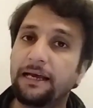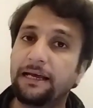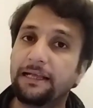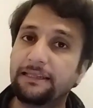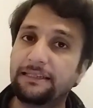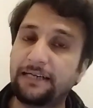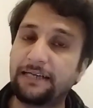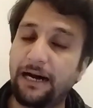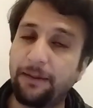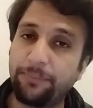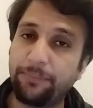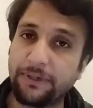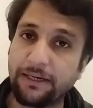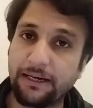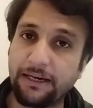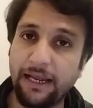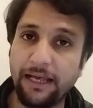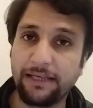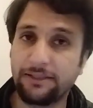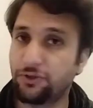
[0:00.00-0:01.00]
The upper
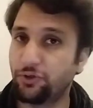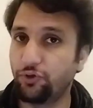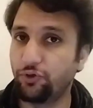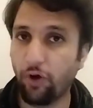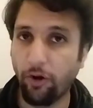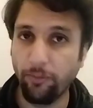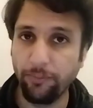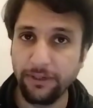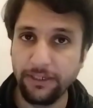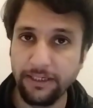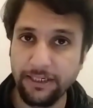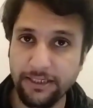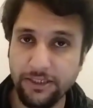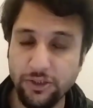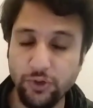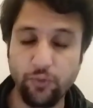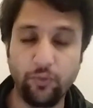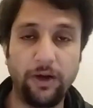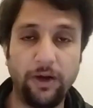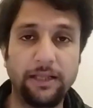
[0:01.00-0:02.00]
class
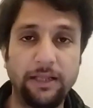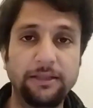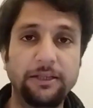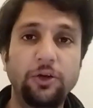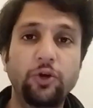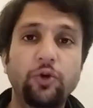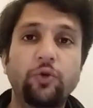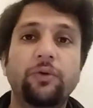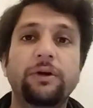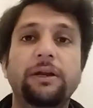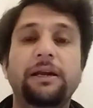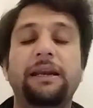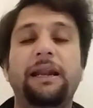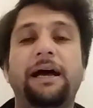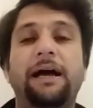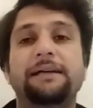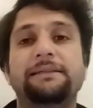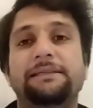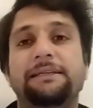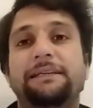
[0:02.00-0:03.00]
dominates while the lower
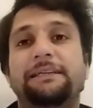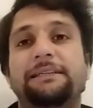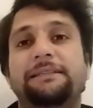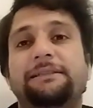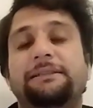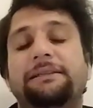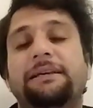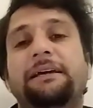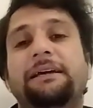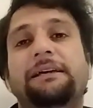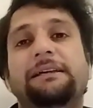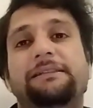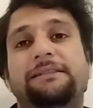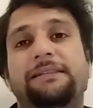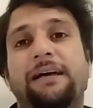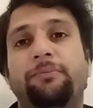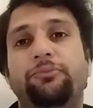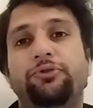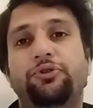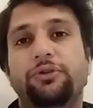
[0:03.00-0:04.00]
class is
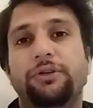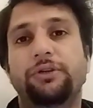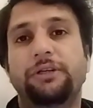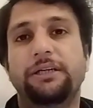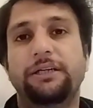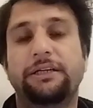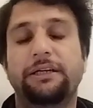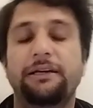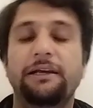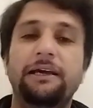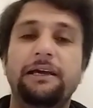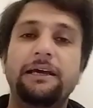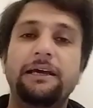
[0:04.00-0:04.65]
subjugated.